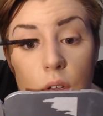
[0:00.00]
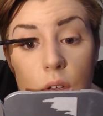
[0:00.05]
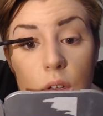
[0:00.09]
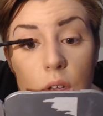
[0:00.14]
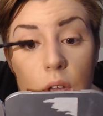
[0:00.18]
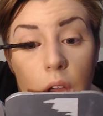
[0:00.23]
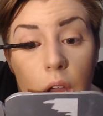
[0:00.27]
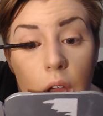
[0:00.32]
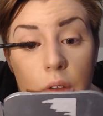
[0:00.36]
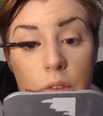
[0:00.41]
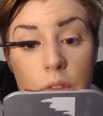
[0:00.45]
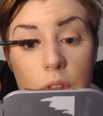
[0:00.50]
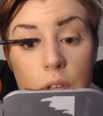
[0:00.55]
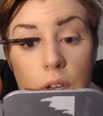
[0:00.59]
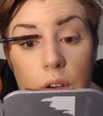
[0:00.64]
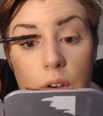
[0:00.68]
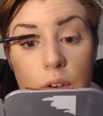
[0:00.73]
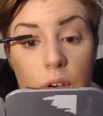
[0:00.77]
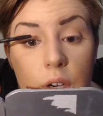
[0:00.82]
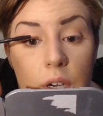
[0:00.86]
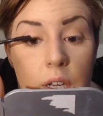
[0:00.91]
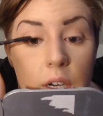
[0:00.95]
out there
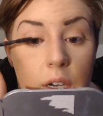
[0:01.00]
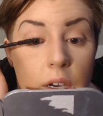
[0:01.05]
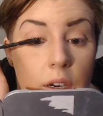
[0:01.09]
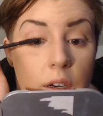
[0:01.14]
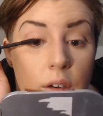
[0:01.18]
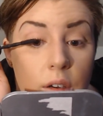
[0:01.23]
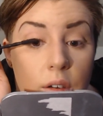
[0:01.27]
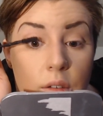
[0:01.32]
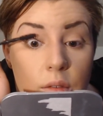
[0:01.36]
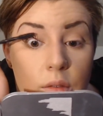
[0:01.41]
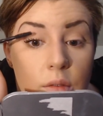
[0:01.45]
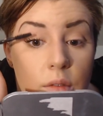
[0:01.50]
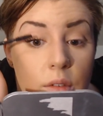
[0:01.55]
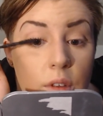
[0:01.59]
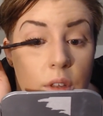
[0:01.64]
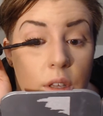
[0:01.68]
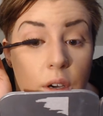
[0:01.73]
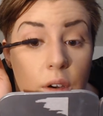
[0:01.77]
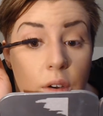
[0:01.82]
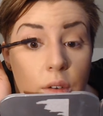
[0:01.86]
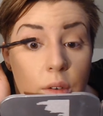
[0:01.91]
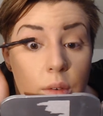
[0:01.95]
creating
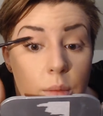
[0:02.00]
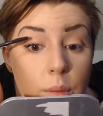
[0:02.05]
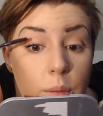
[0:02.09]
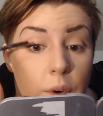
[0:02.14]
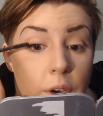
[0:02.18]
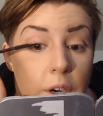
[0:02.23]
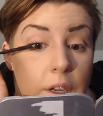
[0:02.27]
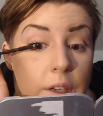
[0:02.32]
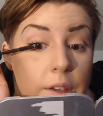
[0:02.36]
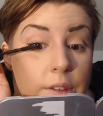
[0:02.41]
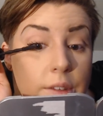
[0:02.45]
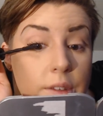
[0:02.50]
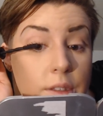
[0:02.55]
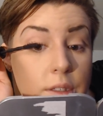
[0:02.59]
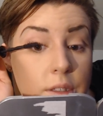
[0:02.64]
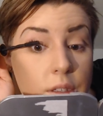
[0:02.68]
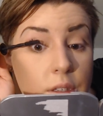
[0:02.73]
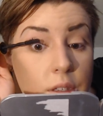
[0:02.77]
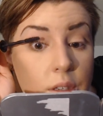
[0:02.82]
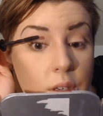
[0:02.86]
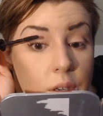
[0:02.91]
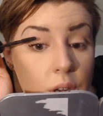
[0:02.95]
their own brands.
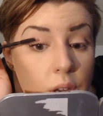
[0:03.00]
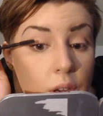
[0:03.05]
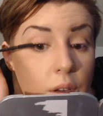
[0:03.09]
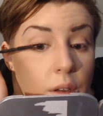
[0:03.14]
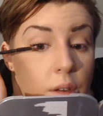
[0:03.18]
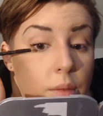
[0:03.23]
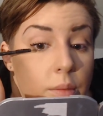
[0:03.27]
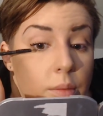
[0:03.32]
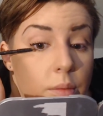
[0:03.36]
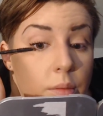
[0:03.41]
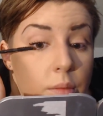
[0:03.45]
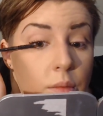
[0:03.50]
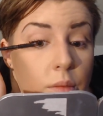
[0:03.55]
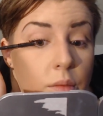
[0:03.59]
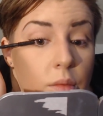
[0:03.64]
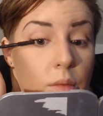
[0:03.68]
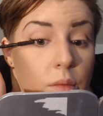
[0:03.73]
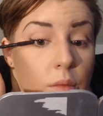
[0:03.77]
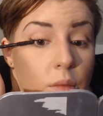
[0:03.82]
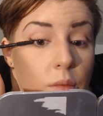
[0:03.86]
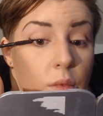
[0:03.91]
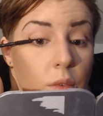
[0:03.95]

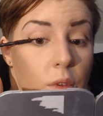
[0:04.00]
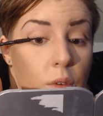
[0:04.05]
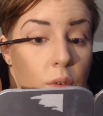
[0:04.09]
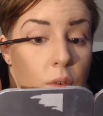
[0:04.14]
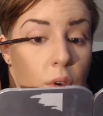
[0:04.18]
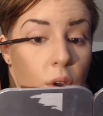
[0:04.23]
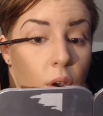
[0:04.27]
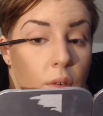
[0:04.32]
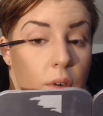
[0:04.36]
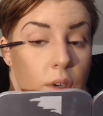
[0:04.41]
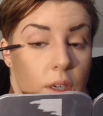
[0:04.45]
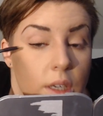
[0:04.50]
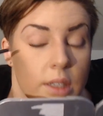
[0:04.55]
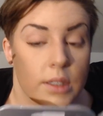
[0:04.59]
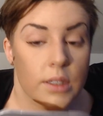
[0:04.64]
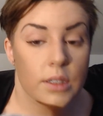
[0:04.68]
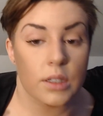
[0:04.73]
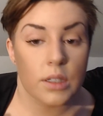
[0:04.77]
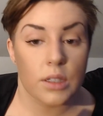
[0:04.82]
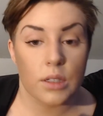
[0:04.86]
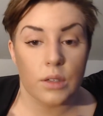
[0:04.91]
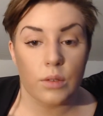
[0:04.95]
You know what does and
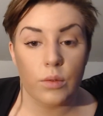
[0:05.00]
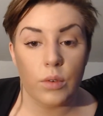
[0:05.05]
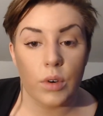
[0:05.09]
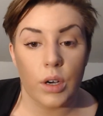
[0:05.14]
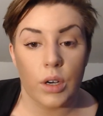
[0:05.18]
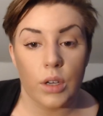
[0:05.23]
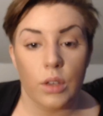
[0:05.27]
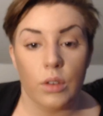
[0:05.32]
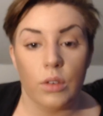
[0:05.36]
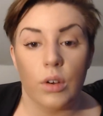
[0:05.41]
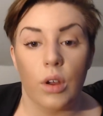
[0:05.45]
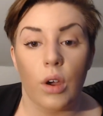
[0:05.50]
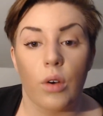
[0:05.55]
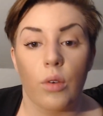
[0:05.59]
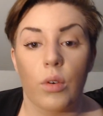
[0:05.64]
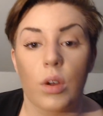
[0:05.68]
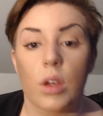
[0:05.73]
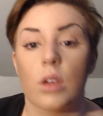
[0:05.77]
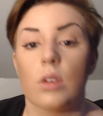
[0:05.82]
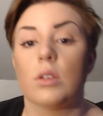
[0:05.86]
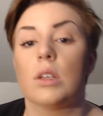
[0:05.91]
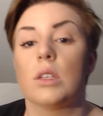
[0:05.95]
doesn't work. You know what
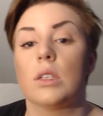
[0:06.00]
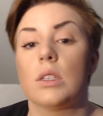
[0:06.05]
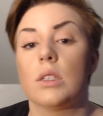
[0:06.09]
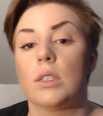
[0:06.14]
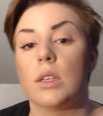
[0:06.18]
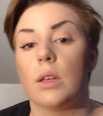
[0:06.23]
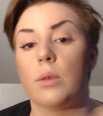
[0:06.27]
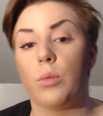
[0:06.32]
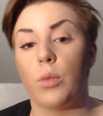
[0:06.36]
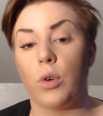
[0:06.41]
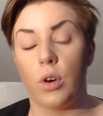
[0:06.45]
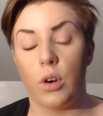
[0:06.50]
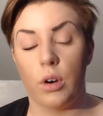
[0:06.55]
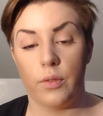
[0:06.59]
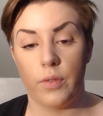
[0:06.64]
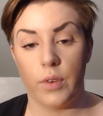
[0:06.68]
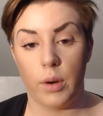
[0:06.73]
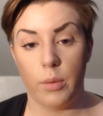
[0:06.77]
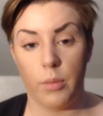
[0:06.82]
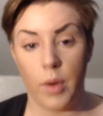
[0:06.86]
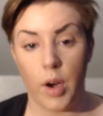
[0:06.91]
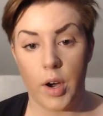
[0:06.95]
you need to see more of in
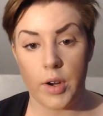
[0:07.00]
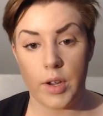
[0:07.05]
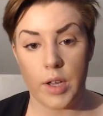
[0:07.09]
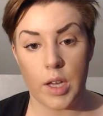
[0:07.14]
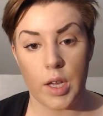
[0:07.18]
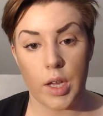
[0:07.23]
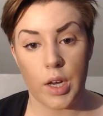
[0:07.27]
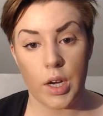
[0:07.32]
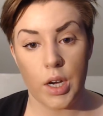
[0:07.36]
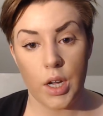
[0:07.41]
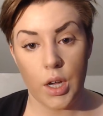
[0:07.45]
a market.